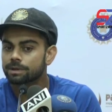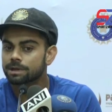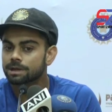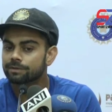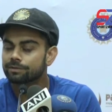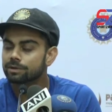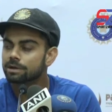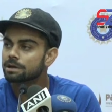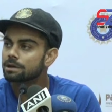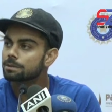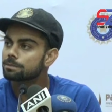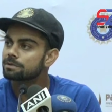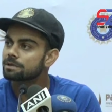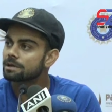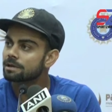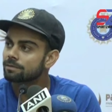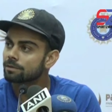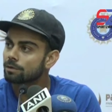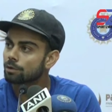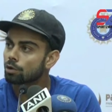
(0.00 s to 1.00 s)
believing in
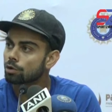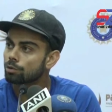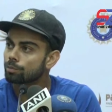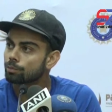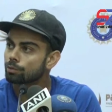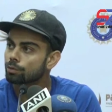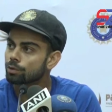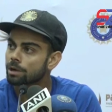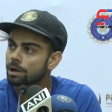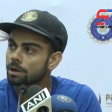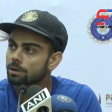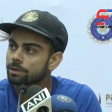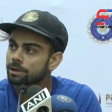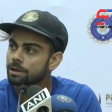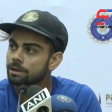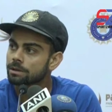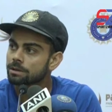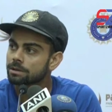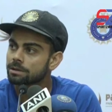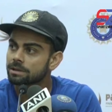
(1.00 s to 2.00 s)
himself a lot more now
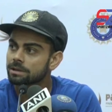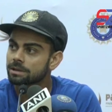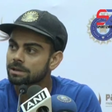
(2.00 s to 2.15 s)
that